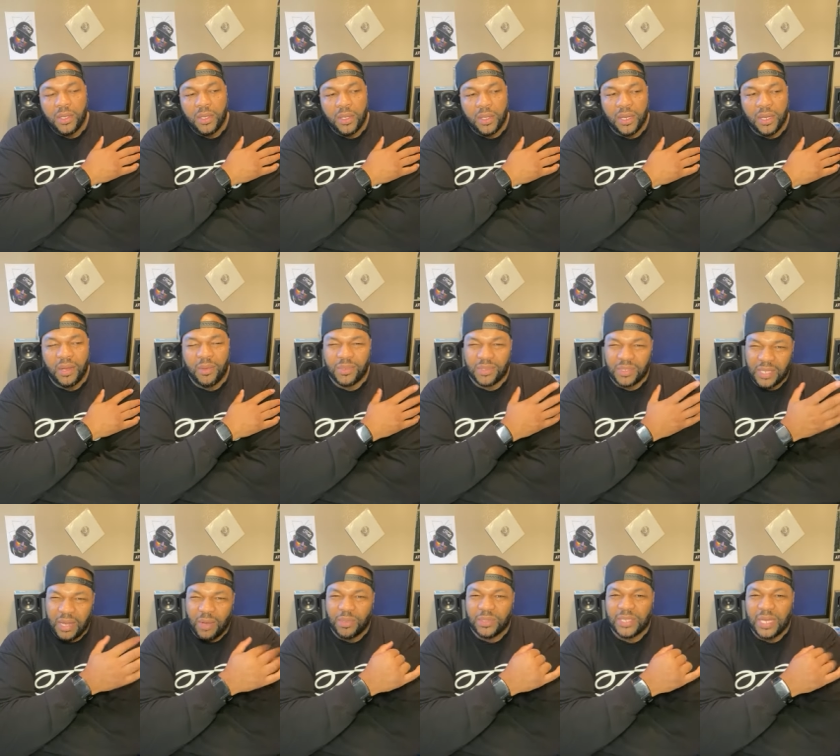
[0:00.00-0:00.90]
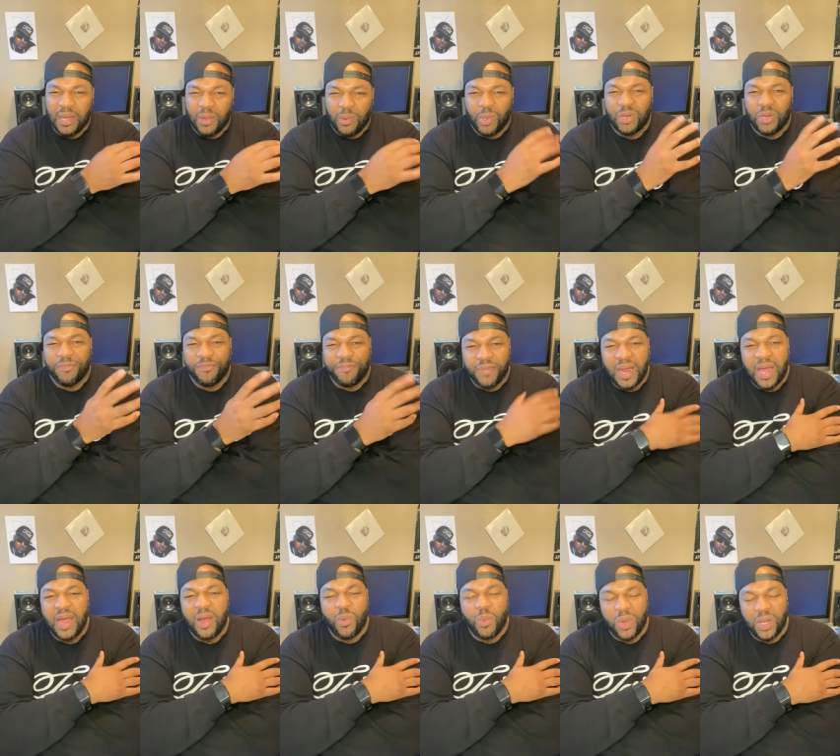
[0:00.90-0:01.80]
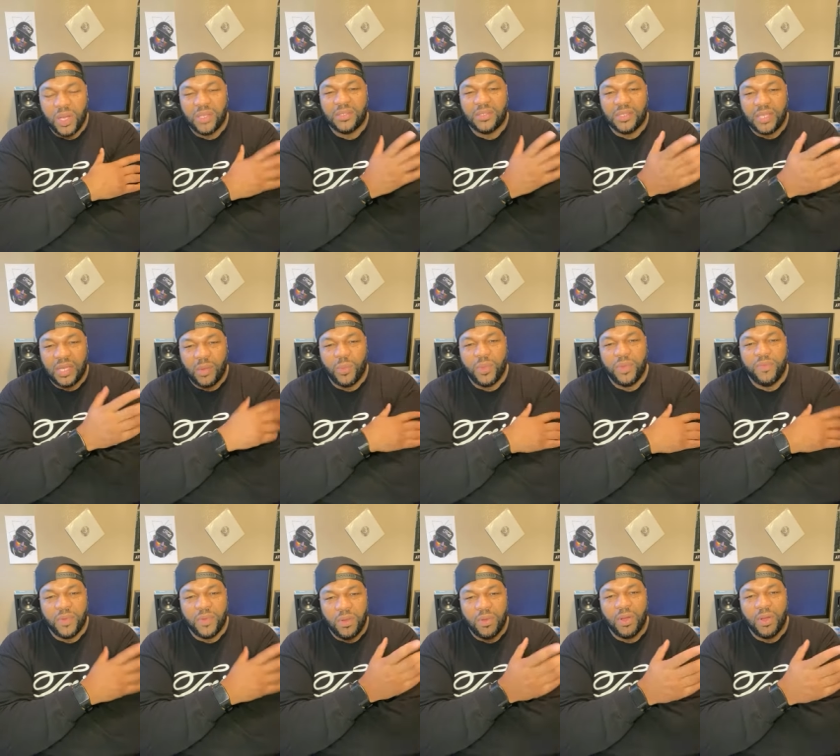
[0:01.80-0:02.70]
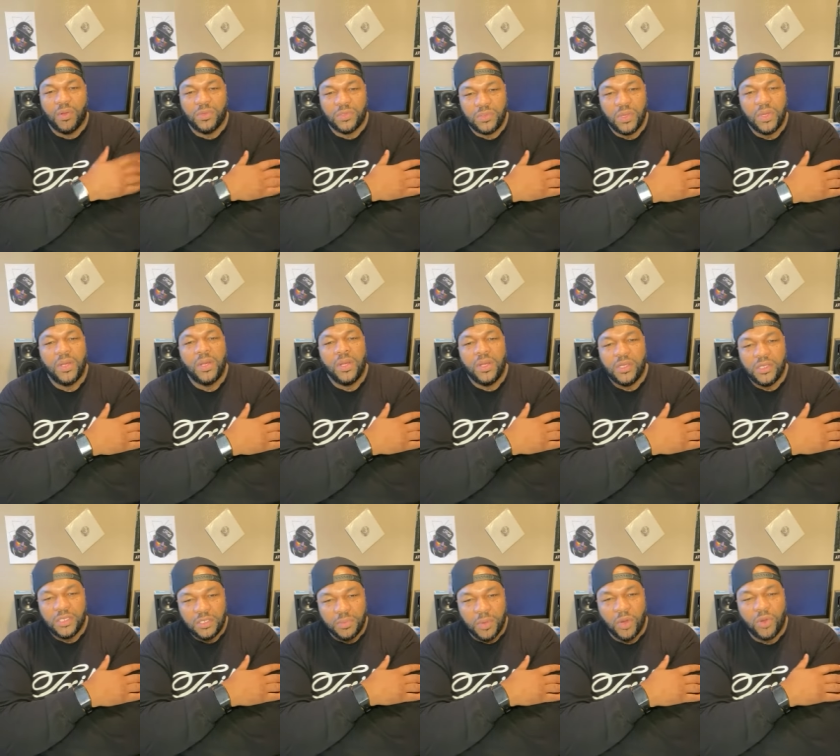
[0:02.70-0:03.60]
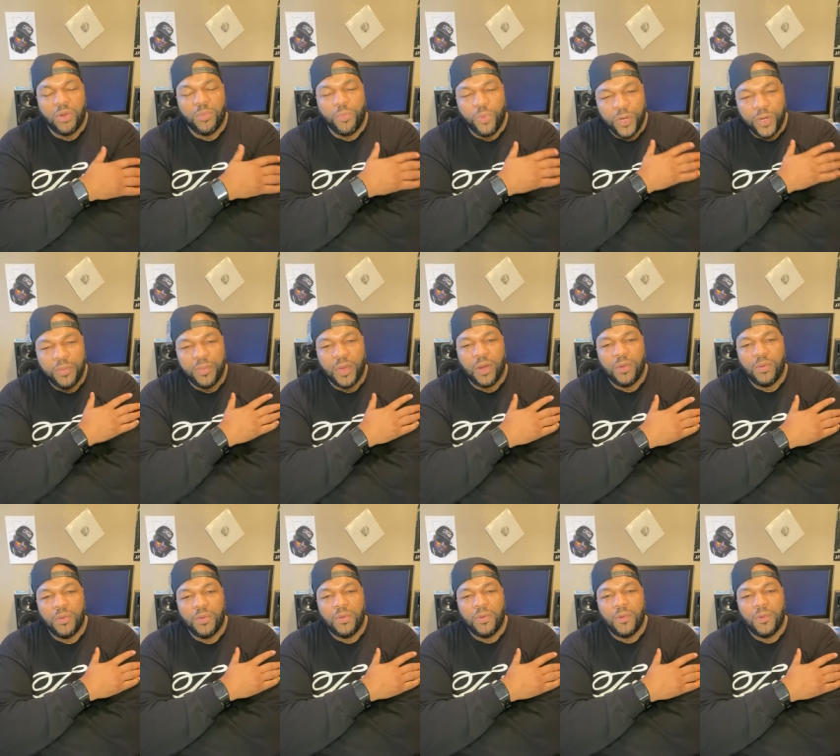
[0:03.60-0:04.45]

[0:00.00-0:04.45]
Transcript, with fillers: And that was, that was our little fly way of saying we were gonna go smoke a Primo.